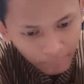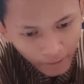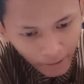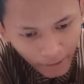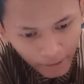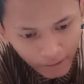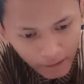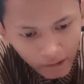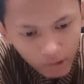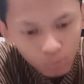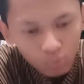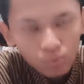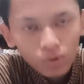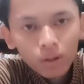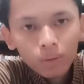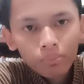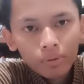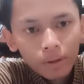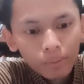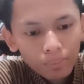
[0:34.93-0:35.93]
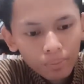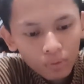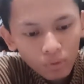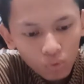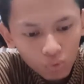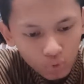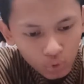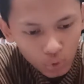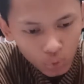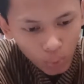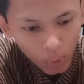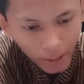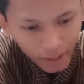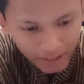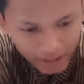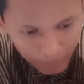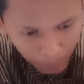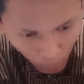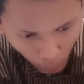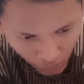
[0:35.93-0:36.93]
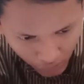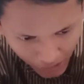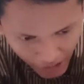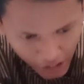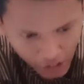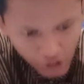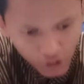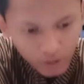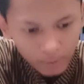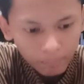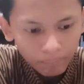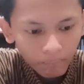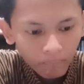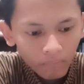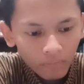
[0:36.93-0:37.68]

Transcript: and it will be prone to exploitation.